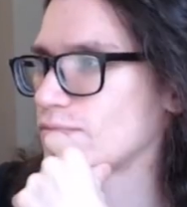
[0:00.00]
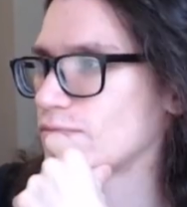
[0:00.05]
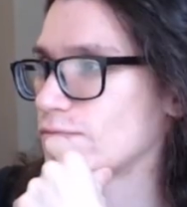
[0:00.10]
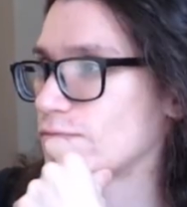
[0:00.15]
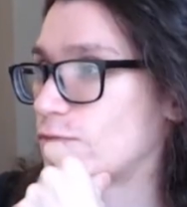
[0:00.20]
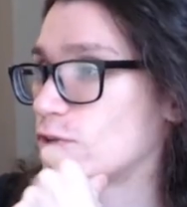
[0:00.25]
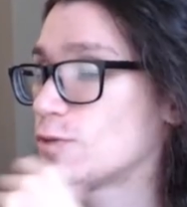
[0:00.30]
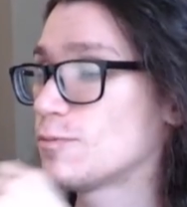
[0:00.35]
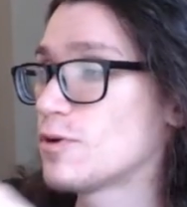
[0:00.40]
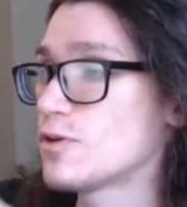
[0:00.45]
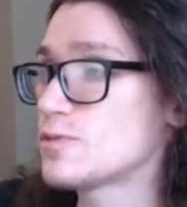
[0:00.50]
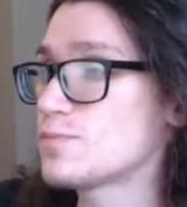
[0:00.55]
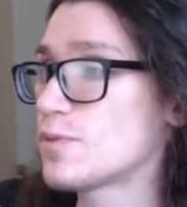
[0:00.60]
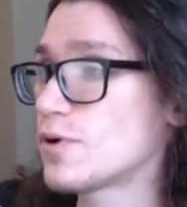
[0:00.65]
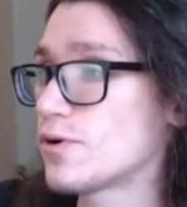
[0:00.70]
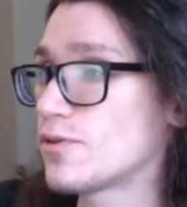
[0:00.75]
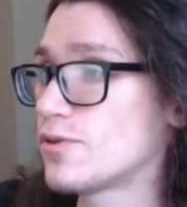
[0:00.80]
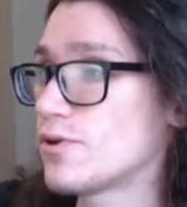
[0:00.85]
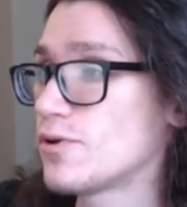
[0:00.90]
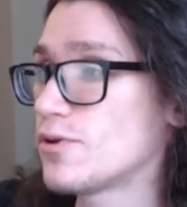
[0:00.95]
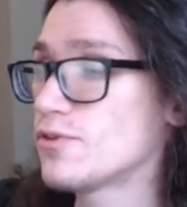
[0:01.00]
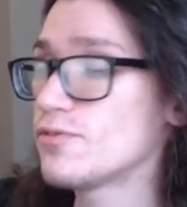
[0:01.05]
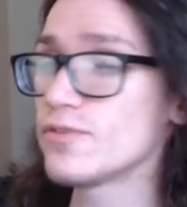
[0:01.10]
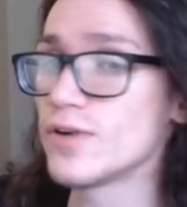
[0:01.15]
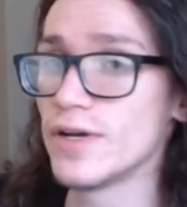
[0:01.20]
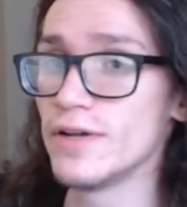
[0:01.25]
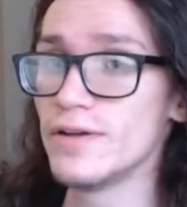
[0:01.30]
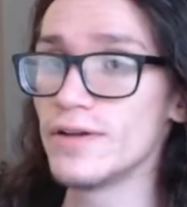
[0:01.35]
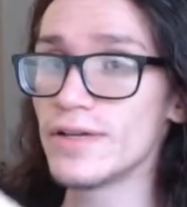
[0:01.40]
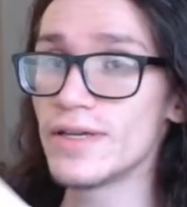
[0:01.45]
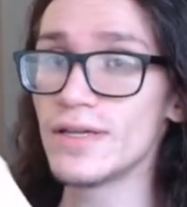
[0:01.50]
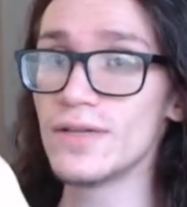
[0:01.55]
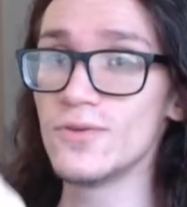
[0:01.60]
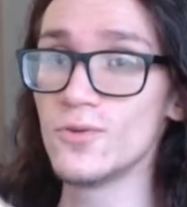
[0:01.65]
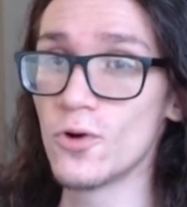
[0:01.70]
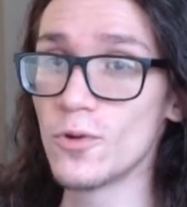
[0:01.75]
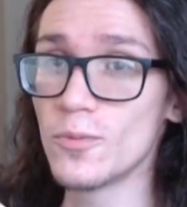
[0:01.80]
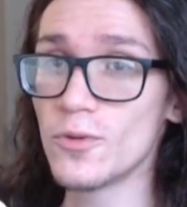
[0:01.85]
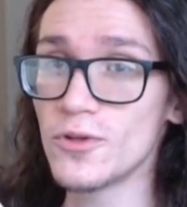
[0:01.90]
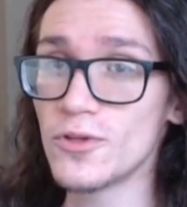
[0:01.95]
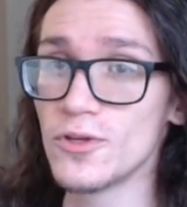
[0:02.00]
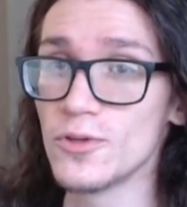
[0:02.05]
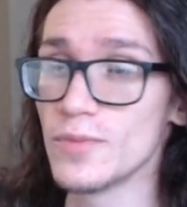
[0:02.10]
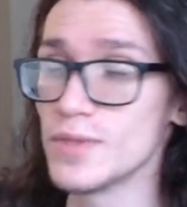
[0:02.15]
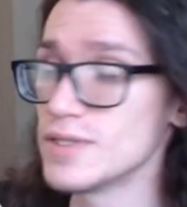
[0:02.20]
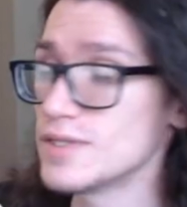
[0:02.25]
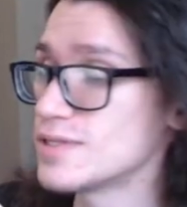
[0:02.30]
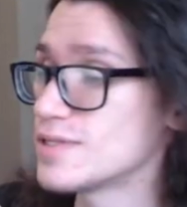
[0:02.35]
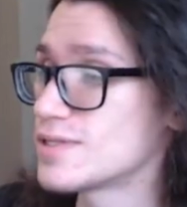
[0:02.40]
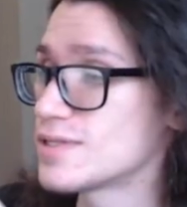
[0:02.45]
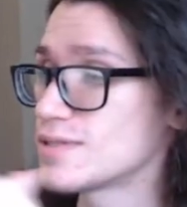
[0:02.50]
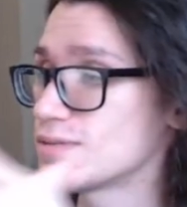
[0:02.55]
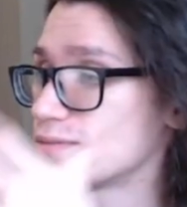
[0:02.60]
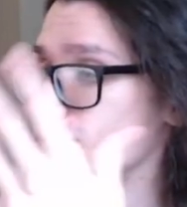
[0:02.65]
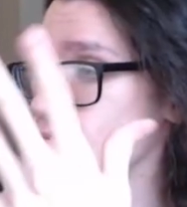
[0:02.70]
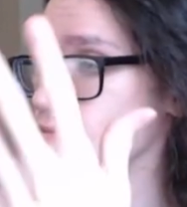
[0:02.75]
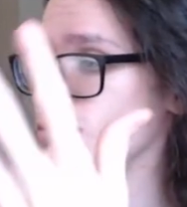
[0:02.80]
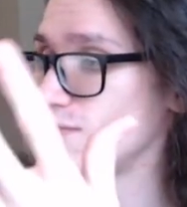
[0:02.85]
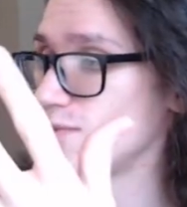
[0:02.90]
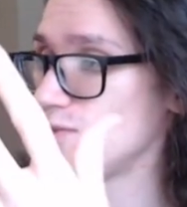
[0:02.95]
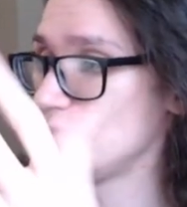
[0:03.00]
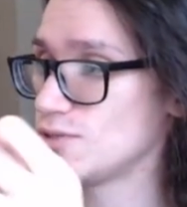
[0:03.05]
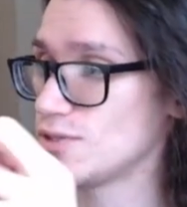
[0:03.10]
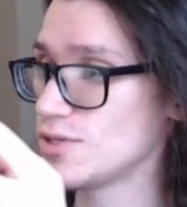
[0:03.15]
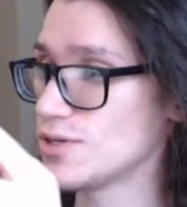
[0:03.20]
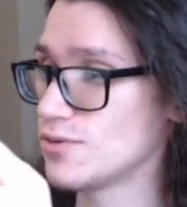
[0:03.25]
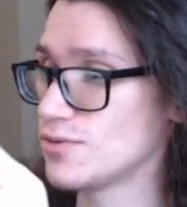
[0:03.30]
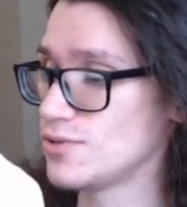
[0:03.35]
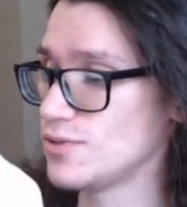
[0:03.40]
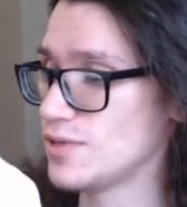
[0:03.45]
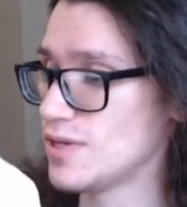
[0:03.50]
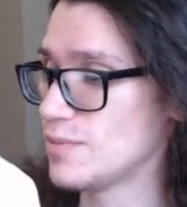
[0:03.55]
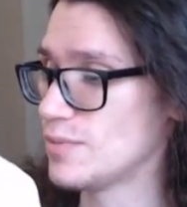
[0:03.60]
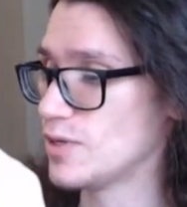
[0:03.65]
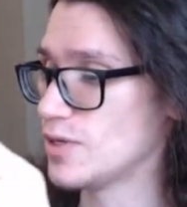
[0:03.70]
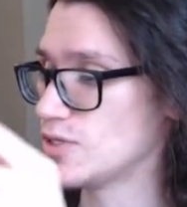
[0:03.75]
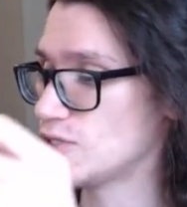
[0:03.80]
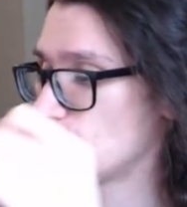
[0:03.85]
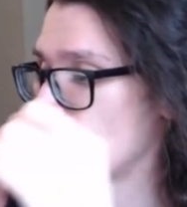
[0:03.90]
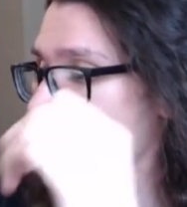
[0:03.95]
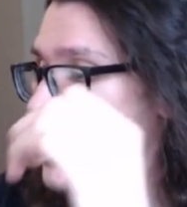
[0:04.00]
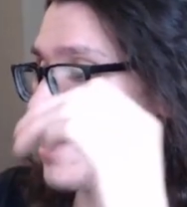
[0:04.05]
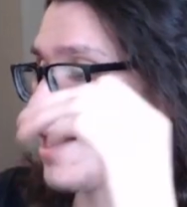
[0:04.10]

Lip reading: For the most part, though, you're fine. Again, normal humans usually don't do that much.